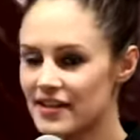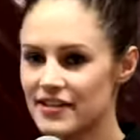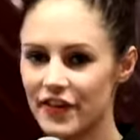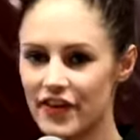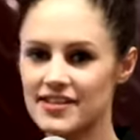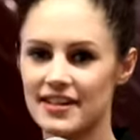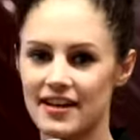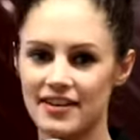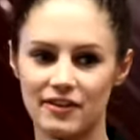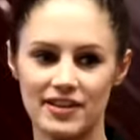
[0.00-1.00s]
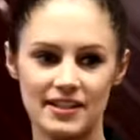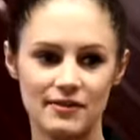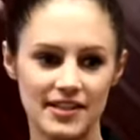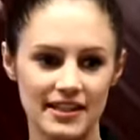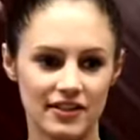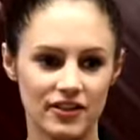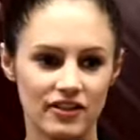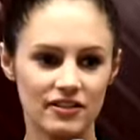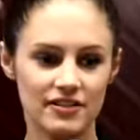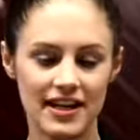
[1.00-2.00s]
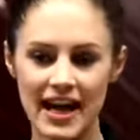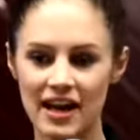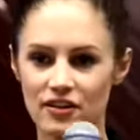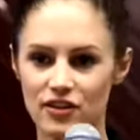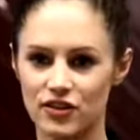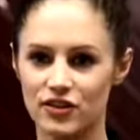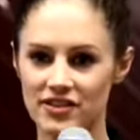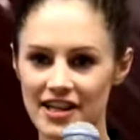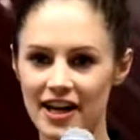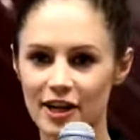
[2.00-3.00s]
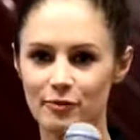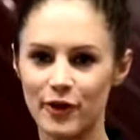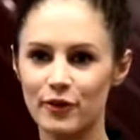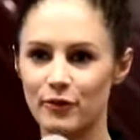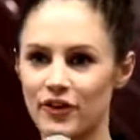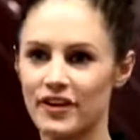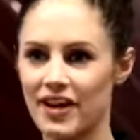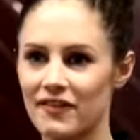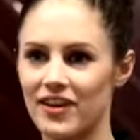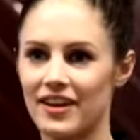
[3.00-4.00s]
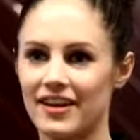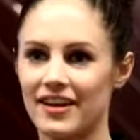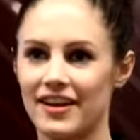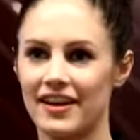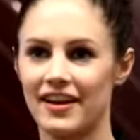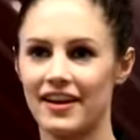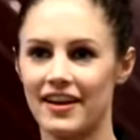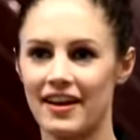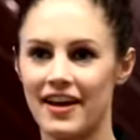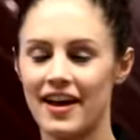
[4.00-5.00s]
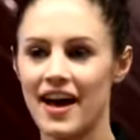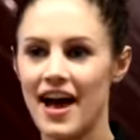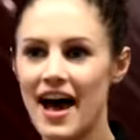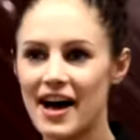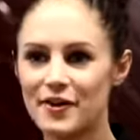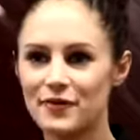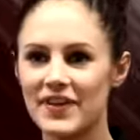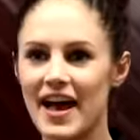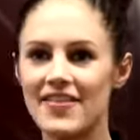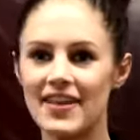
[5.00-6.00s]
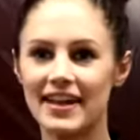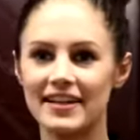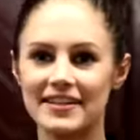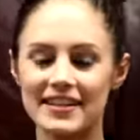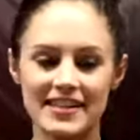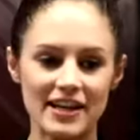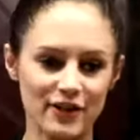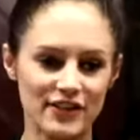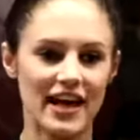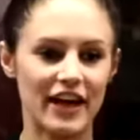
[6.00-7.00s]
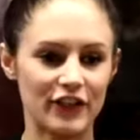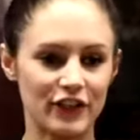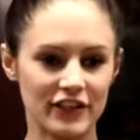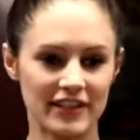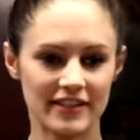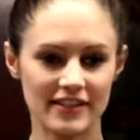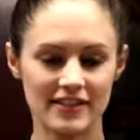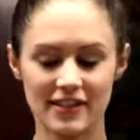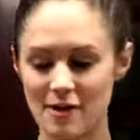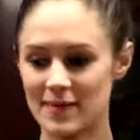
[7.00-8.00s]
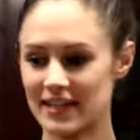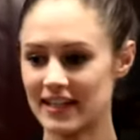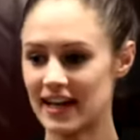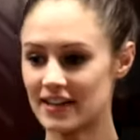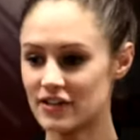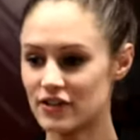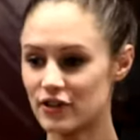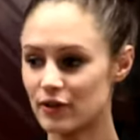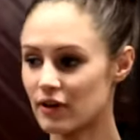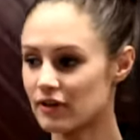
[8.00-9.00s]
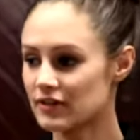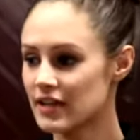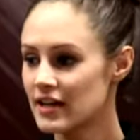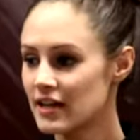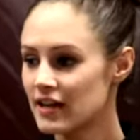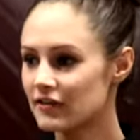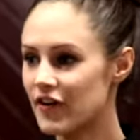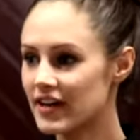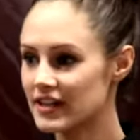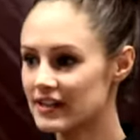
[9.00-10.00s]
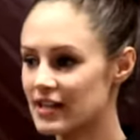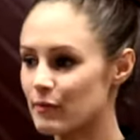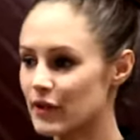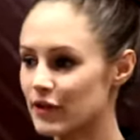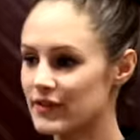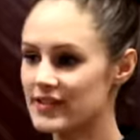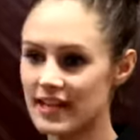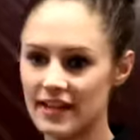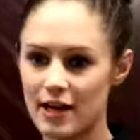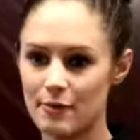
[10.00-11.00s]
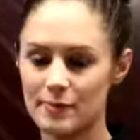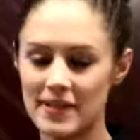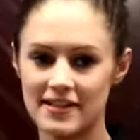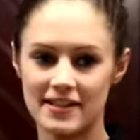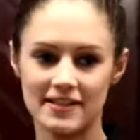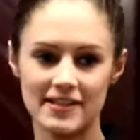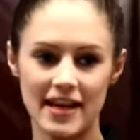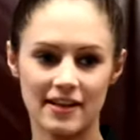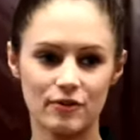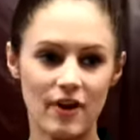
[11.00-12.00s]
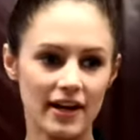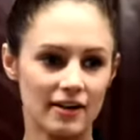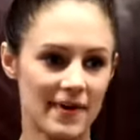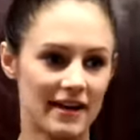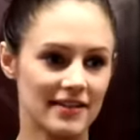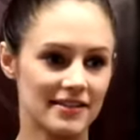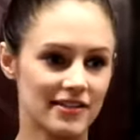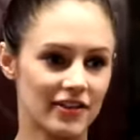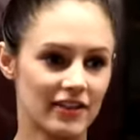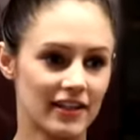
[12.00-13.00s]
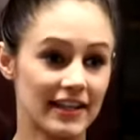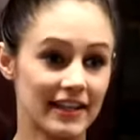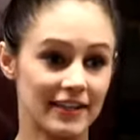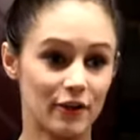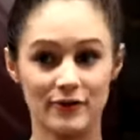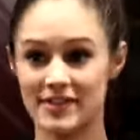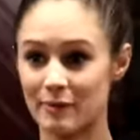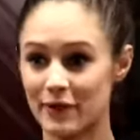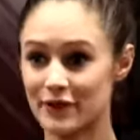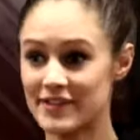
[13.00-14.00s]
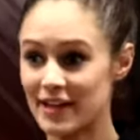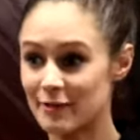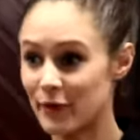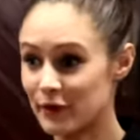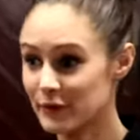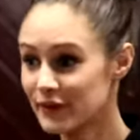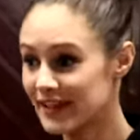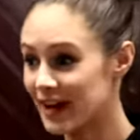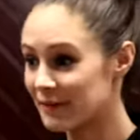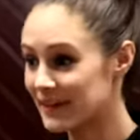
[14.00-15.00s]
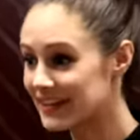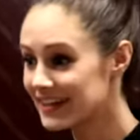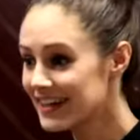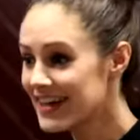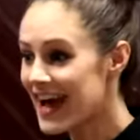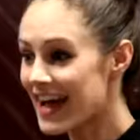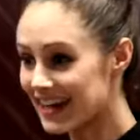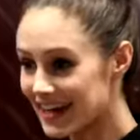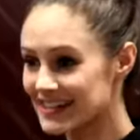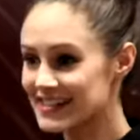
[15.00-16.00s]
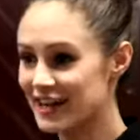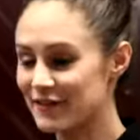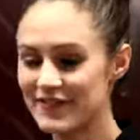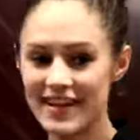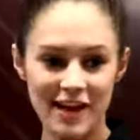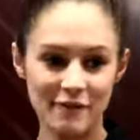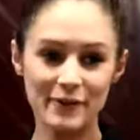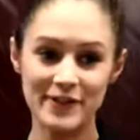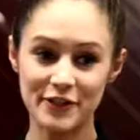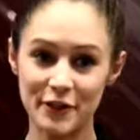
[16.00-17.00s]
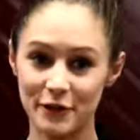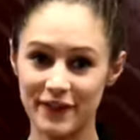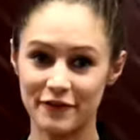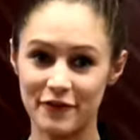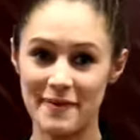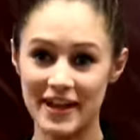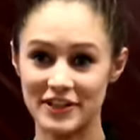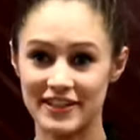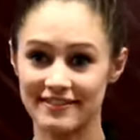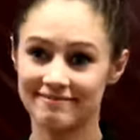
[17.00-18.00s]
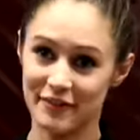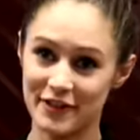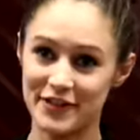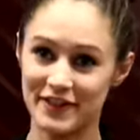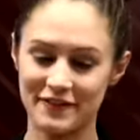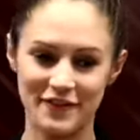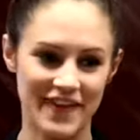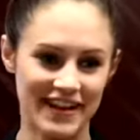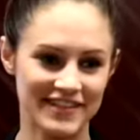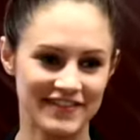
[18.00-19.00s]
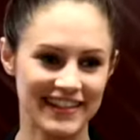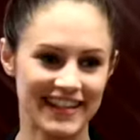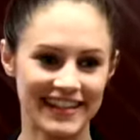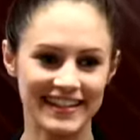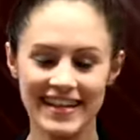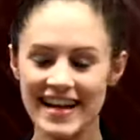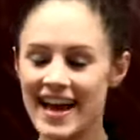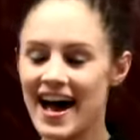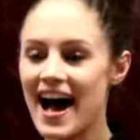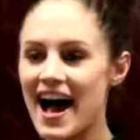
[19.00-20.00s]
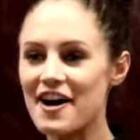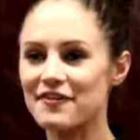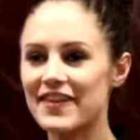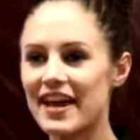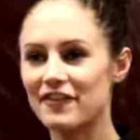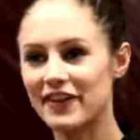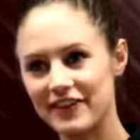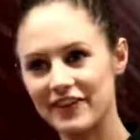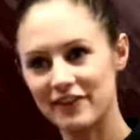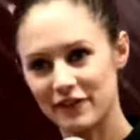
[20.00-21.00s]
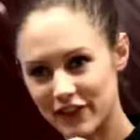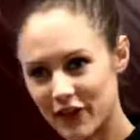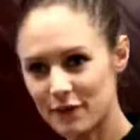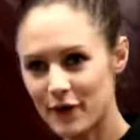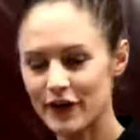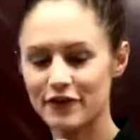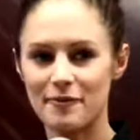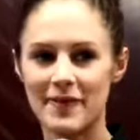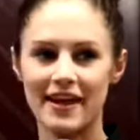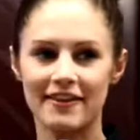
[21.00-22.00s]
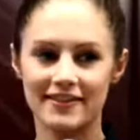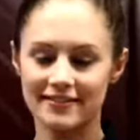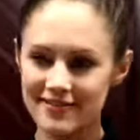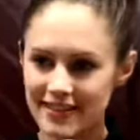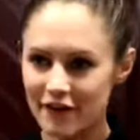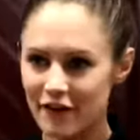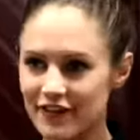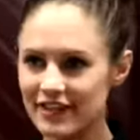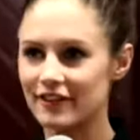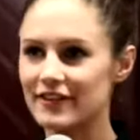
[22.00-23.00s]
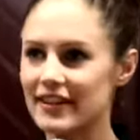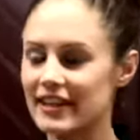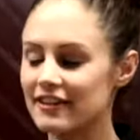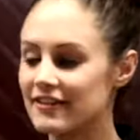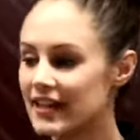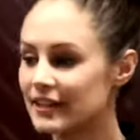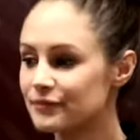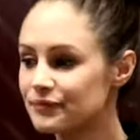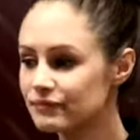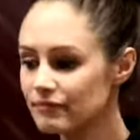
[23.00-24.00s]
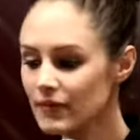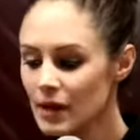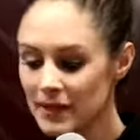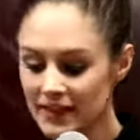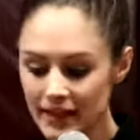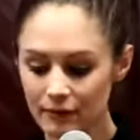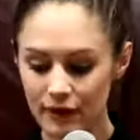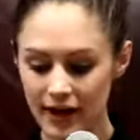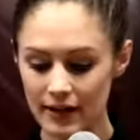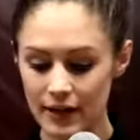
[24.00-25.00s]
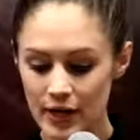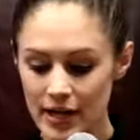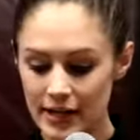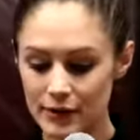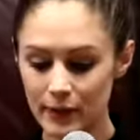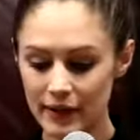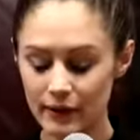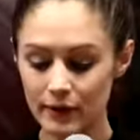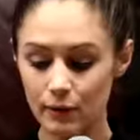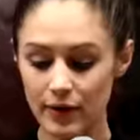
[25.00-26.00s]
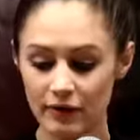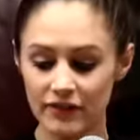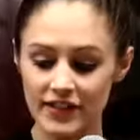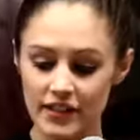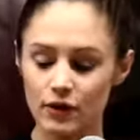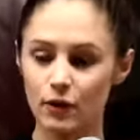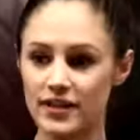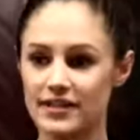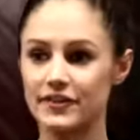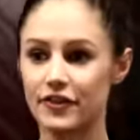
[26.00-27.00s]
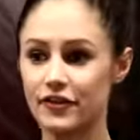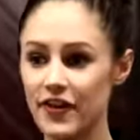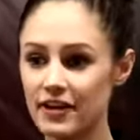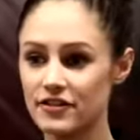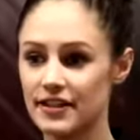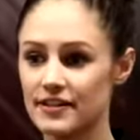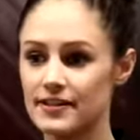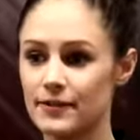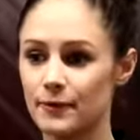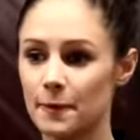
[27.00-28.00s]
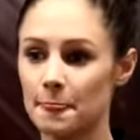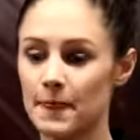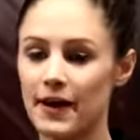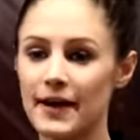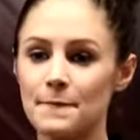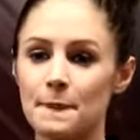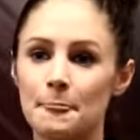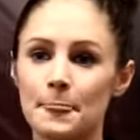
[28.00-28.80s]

So the first thing I think we did was hit Google, how do you start a bottled water company? um, and then Dan also had a uni assignment he had to do on finding someone who'd started up a business and write about it. So he called someone who'd started a bottled water company and asked them and pretty much got all the information, most of the information we needed. Um, and we, you know, worked from there and did our own little thing here and there. But then, right, is we, we visited all these different factories, right?